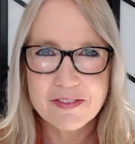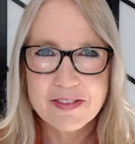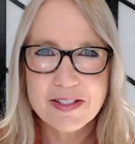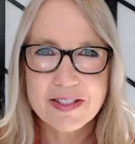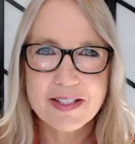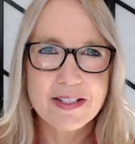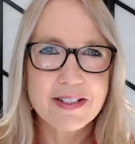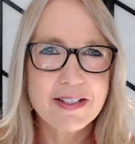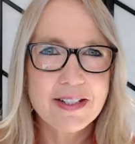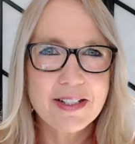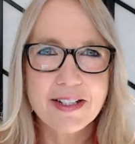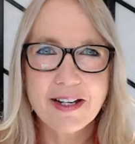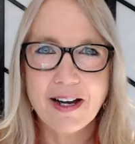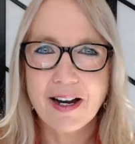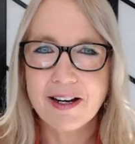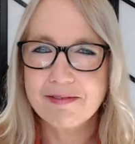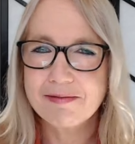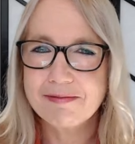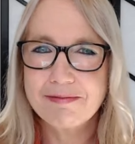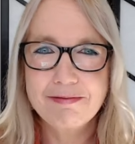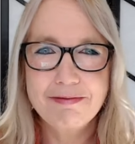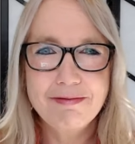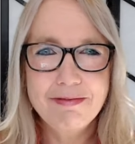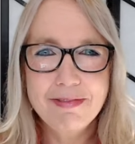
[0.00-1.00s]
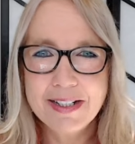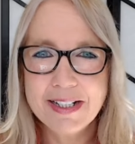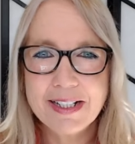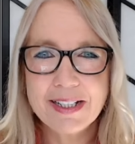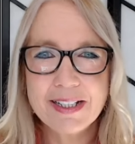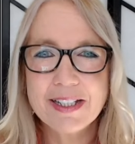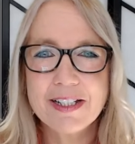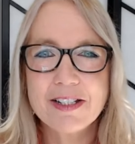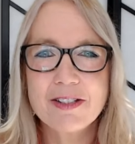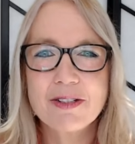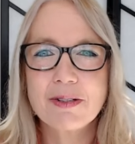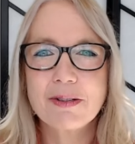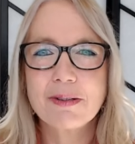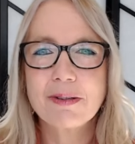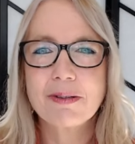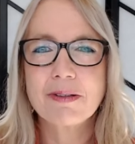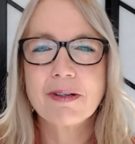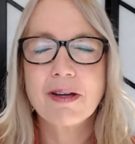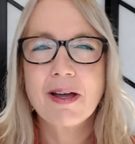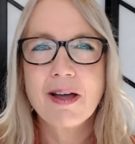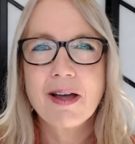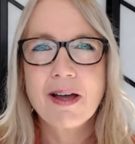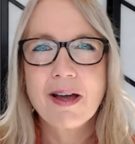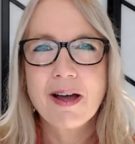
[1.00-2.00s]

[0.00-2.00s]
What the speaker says: Cindy, I really do,